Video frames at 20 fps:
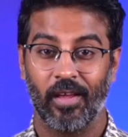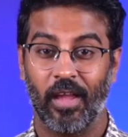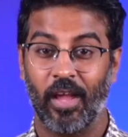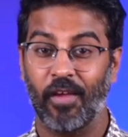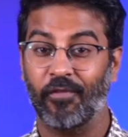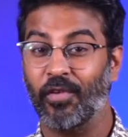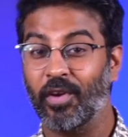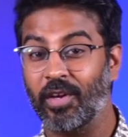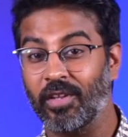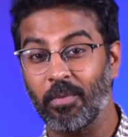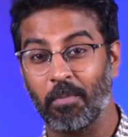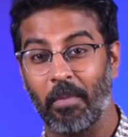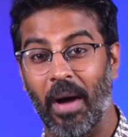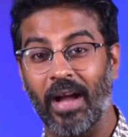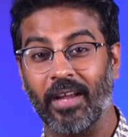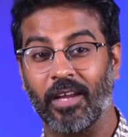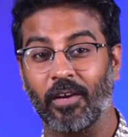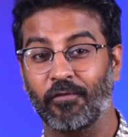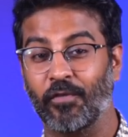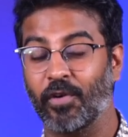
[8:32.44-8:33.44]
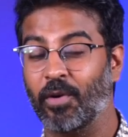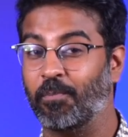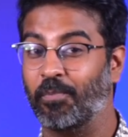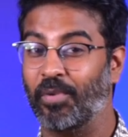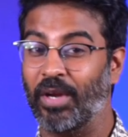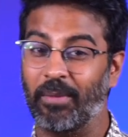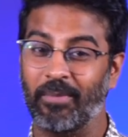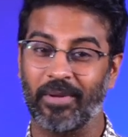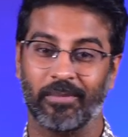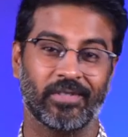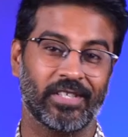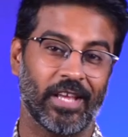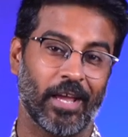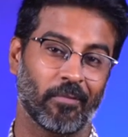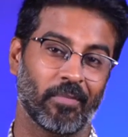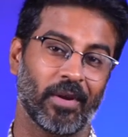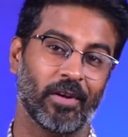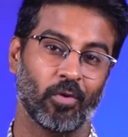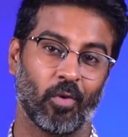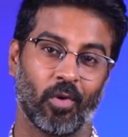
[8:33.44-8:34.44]
if you're in the market for a premium
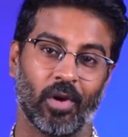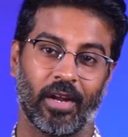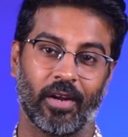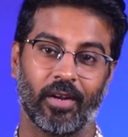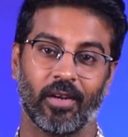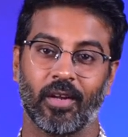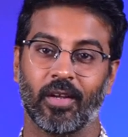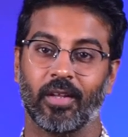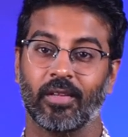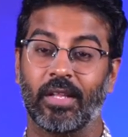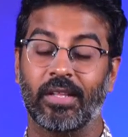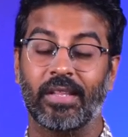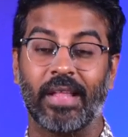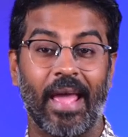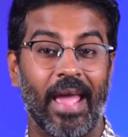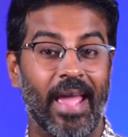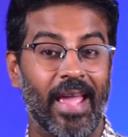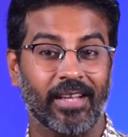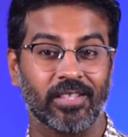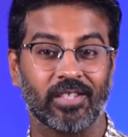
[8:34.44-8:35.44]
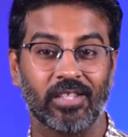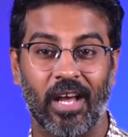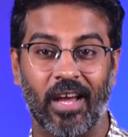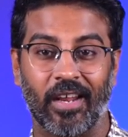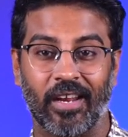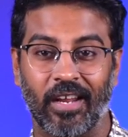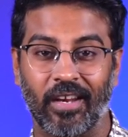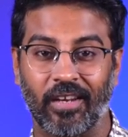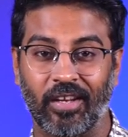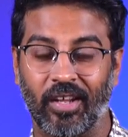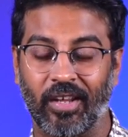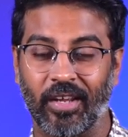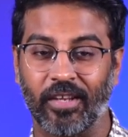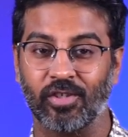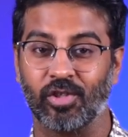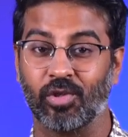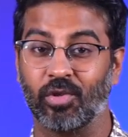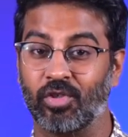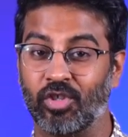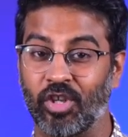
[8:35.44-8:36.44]
segment OLED, then the XR80K
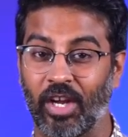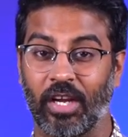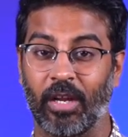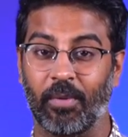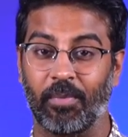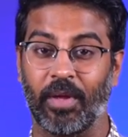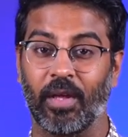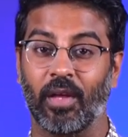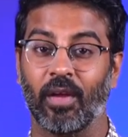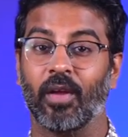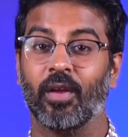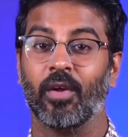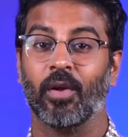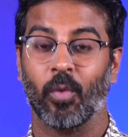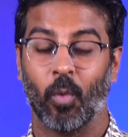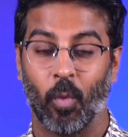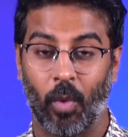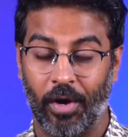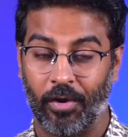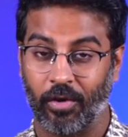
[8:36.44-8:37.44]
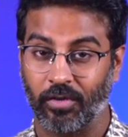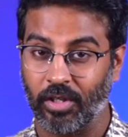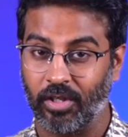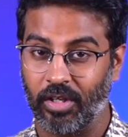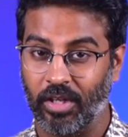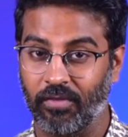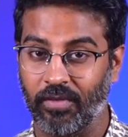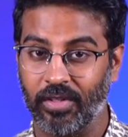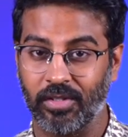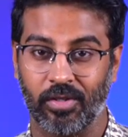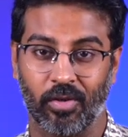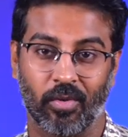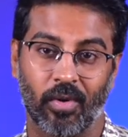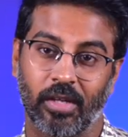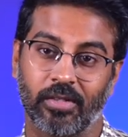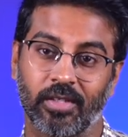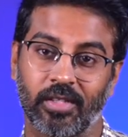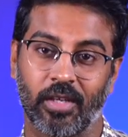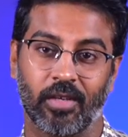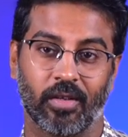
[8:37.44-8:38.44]
should really be one of the TVs you
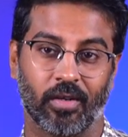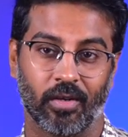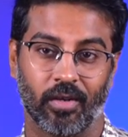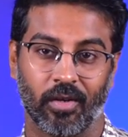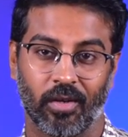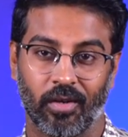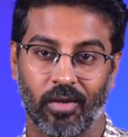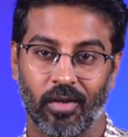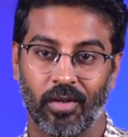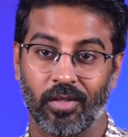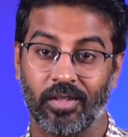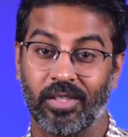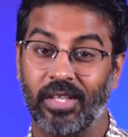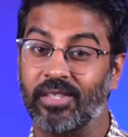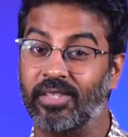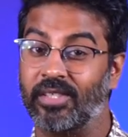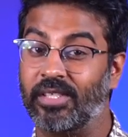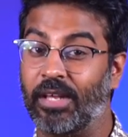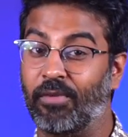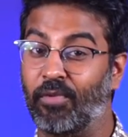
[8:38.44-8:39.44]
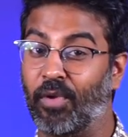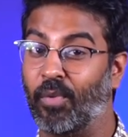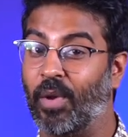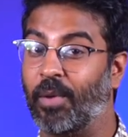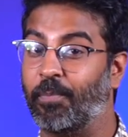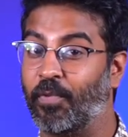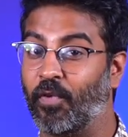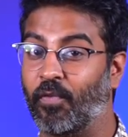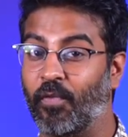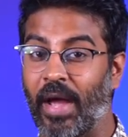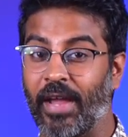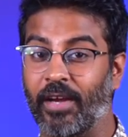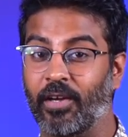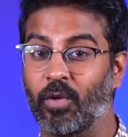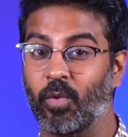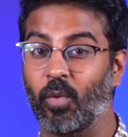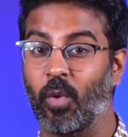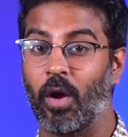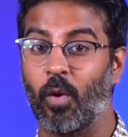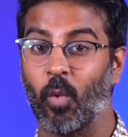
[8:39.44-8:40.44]
consider. This TV will provide
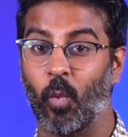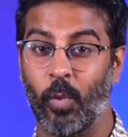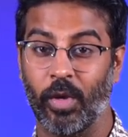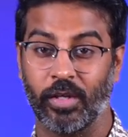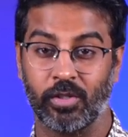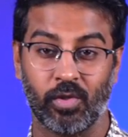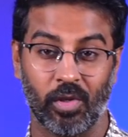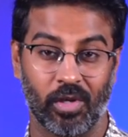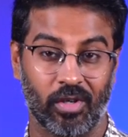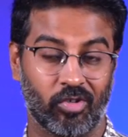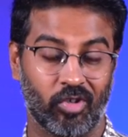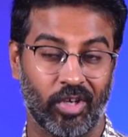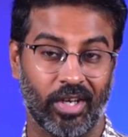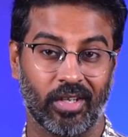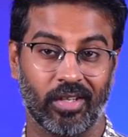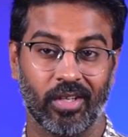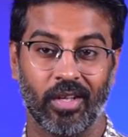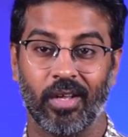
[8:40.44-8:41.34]
you a visual treat